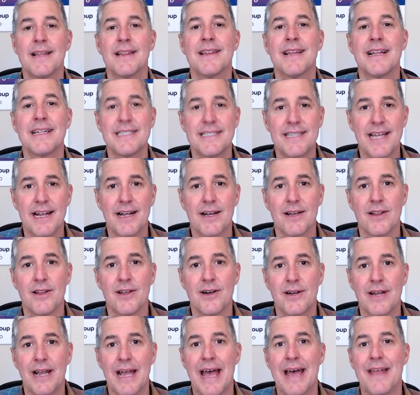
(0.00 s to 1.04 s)
let's take a
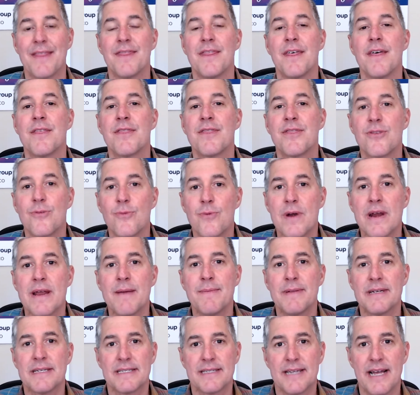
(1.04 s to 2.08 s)
look at the 3
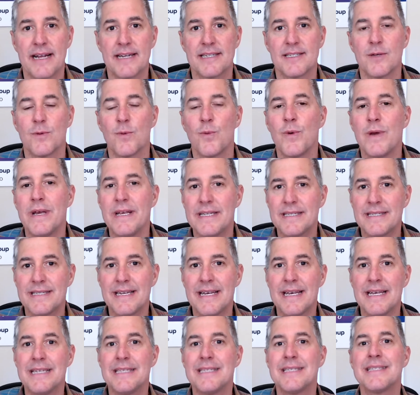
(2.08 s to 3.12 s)
mistakes that we
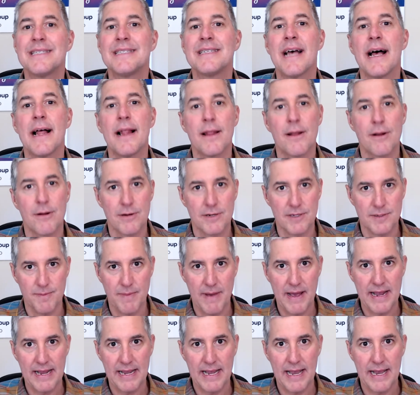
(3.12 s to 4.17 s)
see sellers
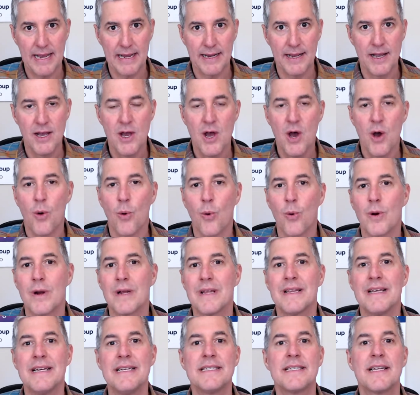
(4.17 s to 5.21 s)
making, or
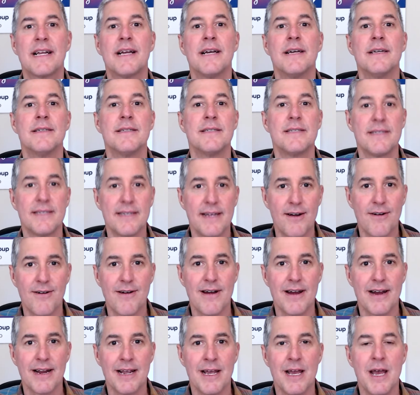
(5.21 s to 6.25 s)
at least
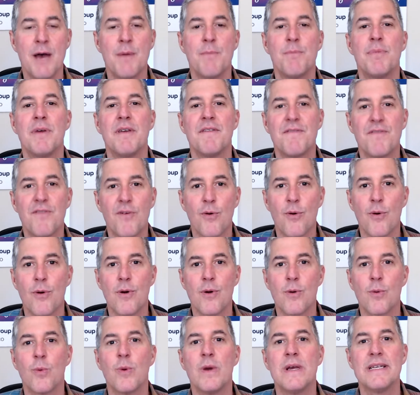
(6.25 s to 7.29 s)
considering,
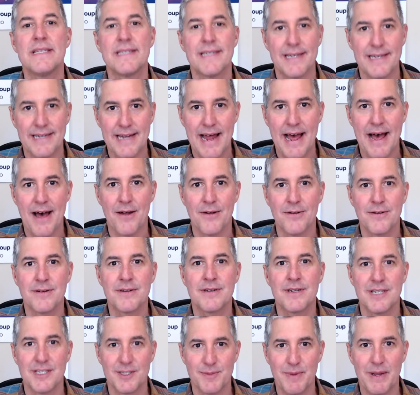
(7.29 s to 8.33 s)
before we sit down
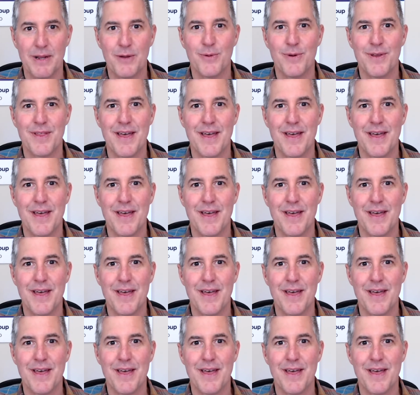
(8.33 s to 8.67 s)
to speak with